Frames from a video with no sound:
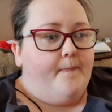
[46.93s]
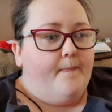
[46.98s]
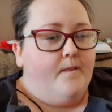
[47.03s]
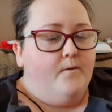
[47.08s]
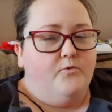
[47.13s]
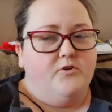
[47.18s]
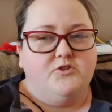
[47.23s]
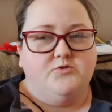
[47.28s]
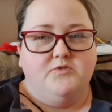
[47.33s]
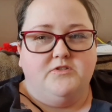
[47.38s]

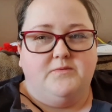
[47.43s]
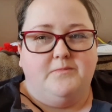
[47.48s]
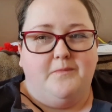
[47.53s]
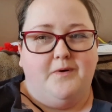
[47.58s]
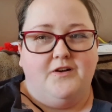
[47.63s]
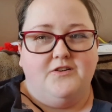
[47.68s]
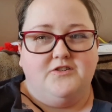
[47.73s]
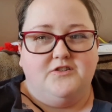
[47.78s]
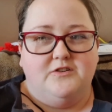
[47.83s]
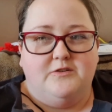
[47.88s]
which wasn't
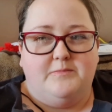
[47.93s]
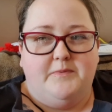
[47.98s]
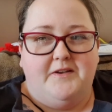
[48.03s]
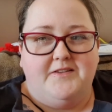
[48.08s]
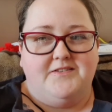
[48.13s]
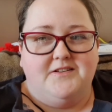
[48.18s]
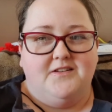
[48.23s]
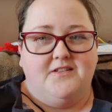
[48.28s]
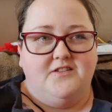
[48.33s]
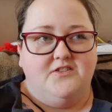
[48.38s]
much, it was
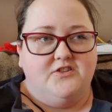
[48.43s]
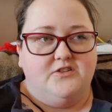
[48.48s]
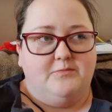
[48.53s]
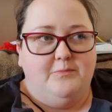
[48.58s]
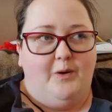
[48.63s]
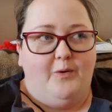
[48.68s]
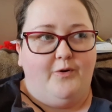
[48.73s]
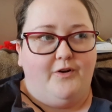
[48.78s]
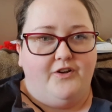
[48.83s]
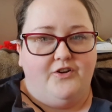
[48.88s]
basically just
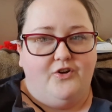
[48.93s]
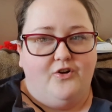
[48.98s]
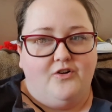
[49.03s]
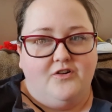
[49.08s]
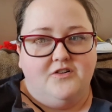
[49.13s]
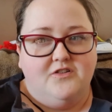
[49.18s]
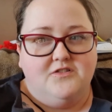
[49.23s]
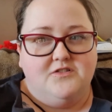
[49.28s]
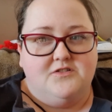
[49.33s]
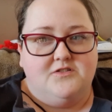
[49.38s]
milk and
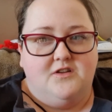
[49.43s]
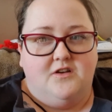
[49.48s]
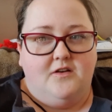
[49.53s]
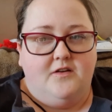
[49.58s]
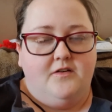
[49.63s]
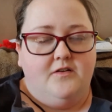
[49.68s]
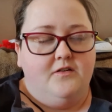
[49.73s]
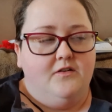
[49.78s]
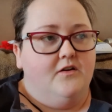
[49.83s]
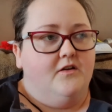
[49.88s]
yogurt, so
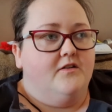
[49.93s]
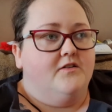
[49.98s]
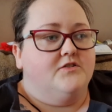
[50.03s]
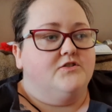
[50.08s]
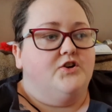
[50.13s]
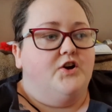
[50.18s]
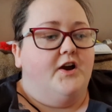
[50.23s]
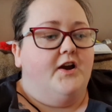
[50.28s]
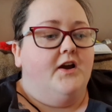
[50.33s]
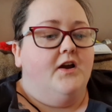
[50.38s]
you know, that's
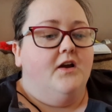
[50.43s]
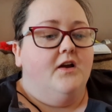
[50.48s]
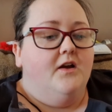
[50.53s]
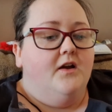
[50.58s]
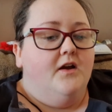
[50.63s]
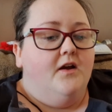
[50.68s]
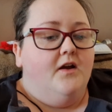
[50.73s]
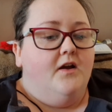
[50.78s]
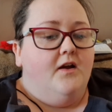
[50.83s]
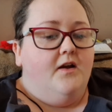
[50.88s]
great.
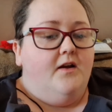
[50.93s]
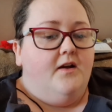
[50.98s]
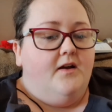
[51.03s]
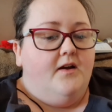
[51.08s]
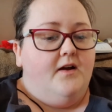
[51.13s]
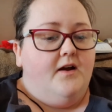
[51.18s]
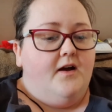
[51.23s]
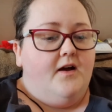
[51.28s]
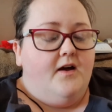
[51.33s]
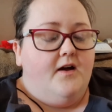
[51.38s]

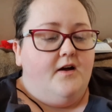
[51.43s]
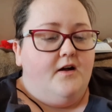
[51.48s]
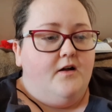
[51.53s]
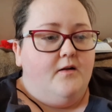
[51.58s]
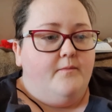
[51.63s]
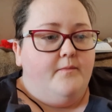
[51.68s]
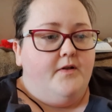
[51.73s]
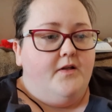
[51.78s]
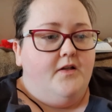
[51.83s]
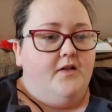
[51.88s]

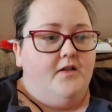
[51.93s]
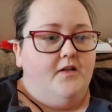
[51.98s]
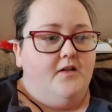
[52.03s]
I